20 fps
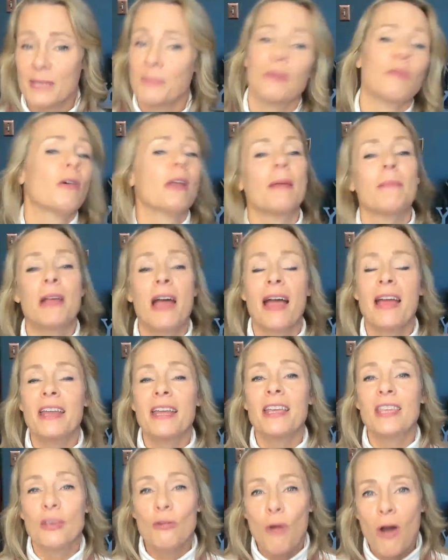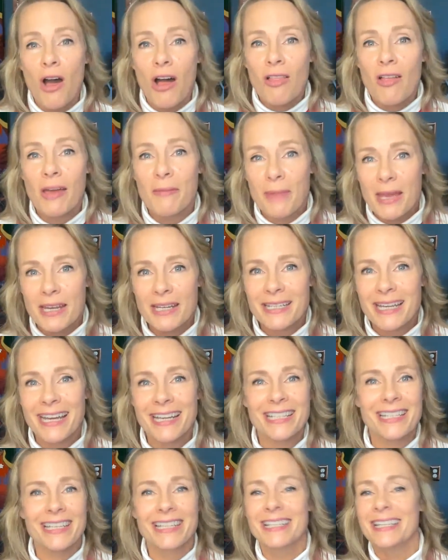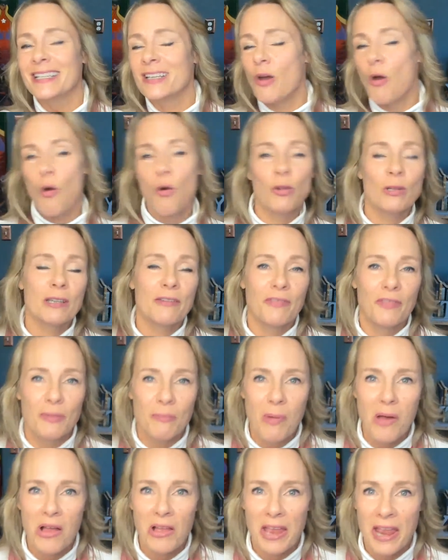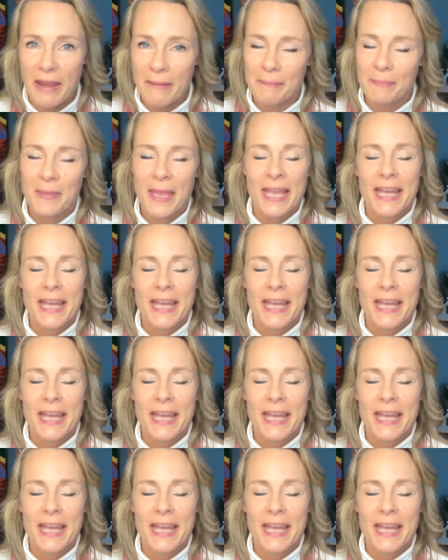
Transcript: But when I'm guiding you all on meditations, it's a whole different ball game.